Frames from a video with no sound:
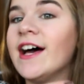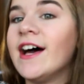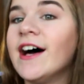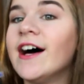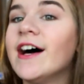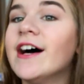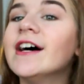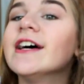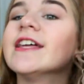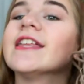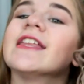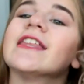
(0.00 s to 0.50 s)

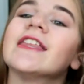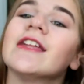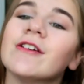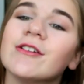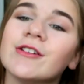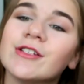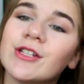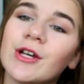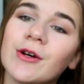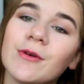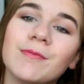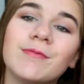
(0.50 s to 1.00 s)

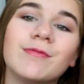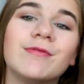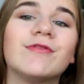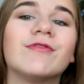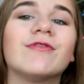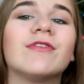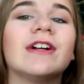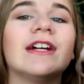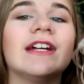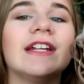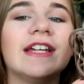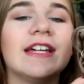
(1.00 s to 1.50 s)
They're so
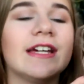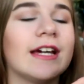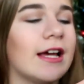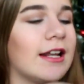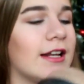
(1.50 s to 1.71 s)
pretty.